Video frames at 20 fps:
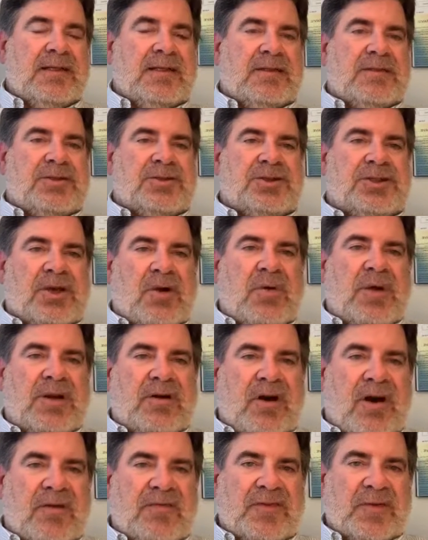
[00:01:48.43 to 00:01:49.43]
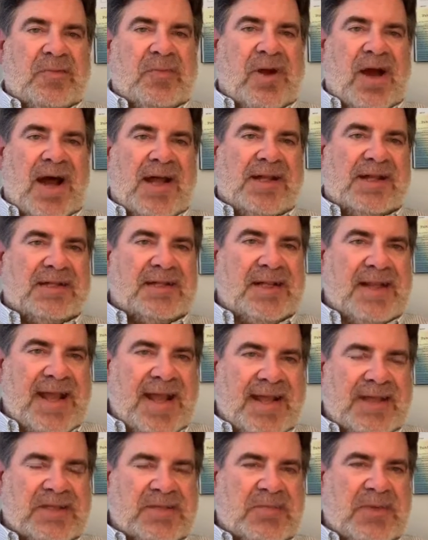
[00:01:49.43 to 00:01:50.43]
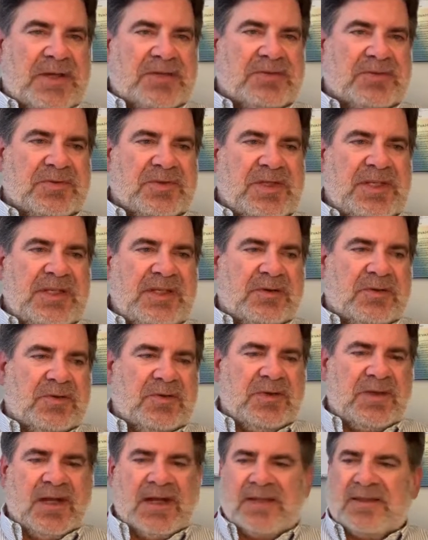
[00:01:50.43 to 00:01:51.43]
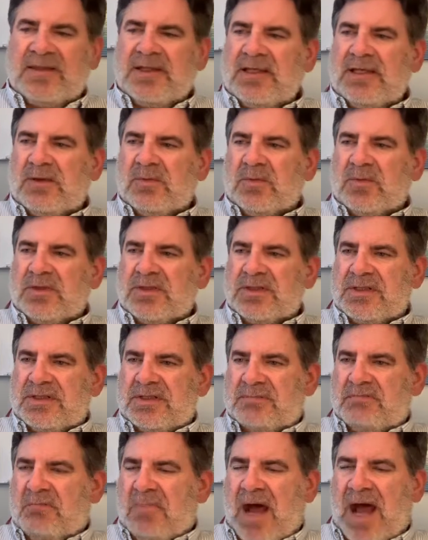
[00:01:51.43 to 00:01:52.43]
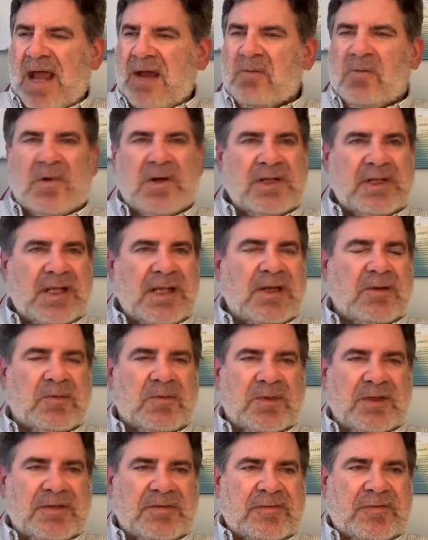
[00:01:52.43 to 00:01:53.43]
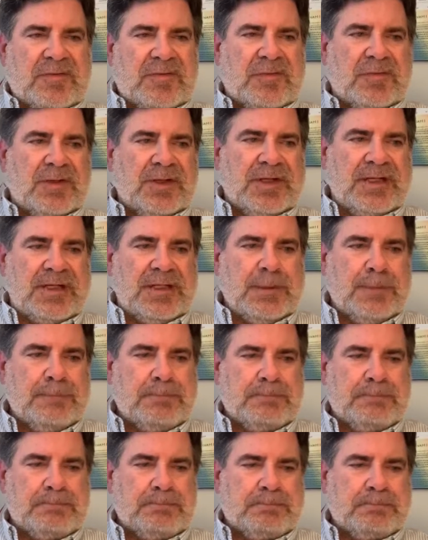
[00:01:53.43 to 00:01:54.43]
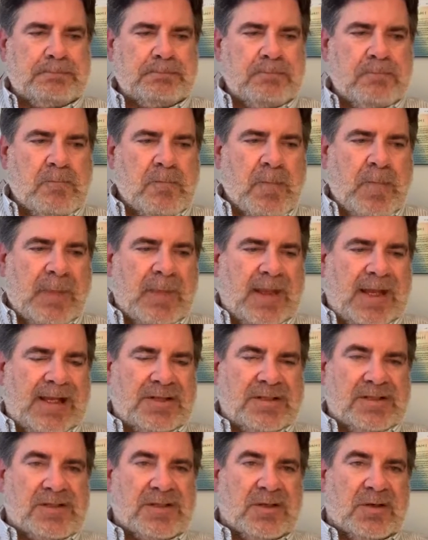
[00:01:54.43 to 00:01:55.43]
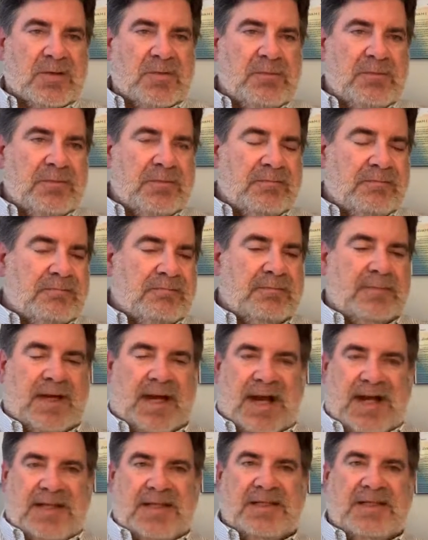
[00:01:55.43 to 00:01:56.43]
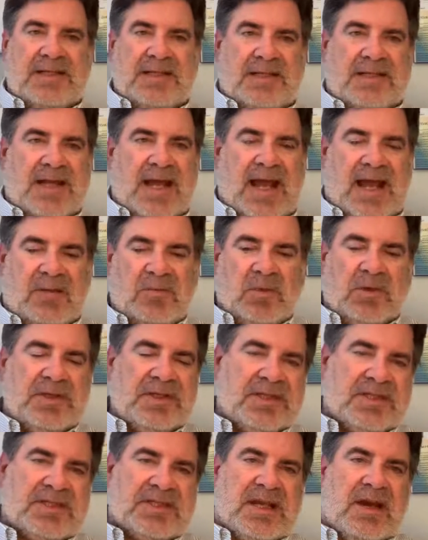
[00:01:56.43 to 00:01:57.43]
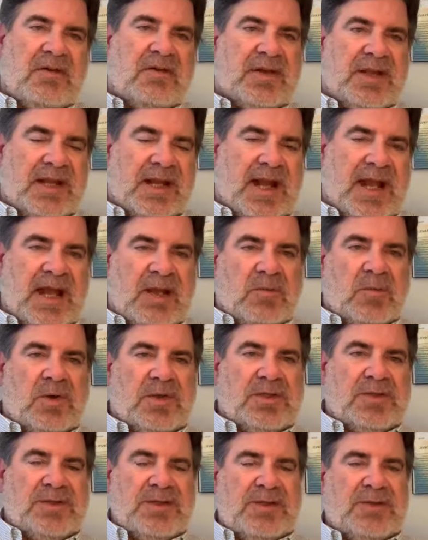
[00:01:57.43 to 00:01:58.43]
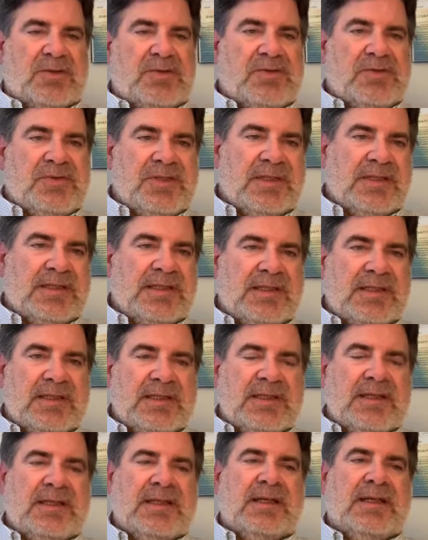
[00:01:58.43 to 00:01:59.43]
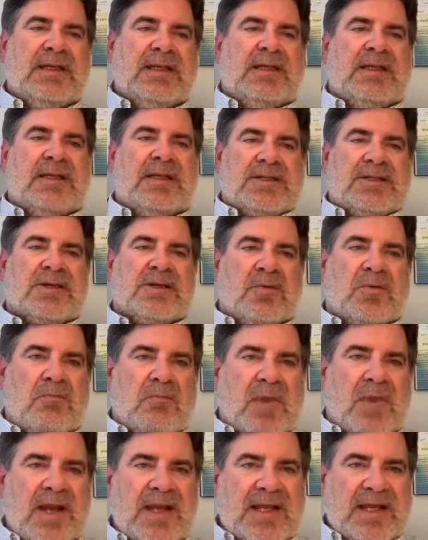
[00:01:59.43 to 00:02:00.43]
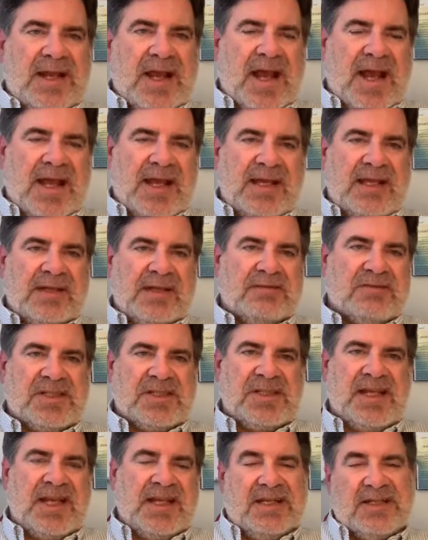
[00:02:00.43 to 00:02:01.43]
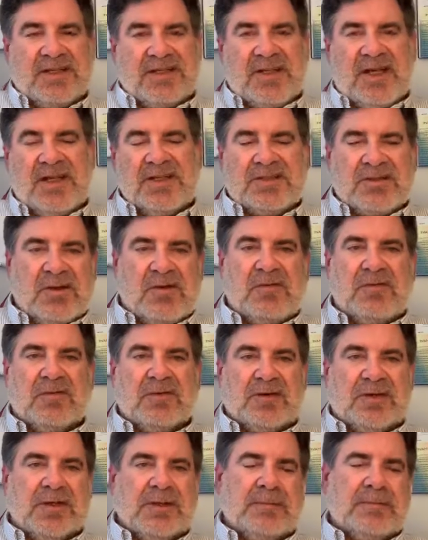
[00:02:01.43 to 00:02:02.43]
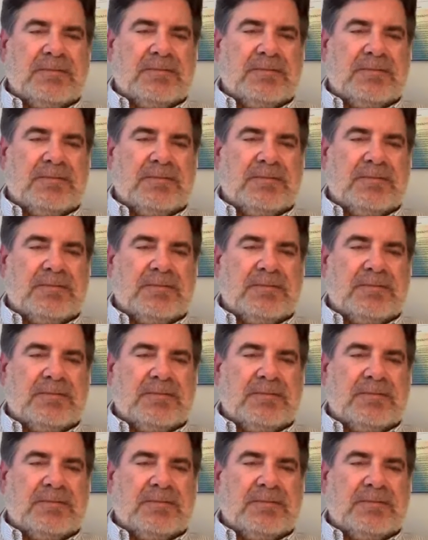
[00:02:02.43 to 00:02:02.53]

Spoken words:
showing off the product, and they had a special deal. I think it was buy one, get one free. And so I did. I had one to sell, and then I had one to use. And so Mike and I have stayed in touch on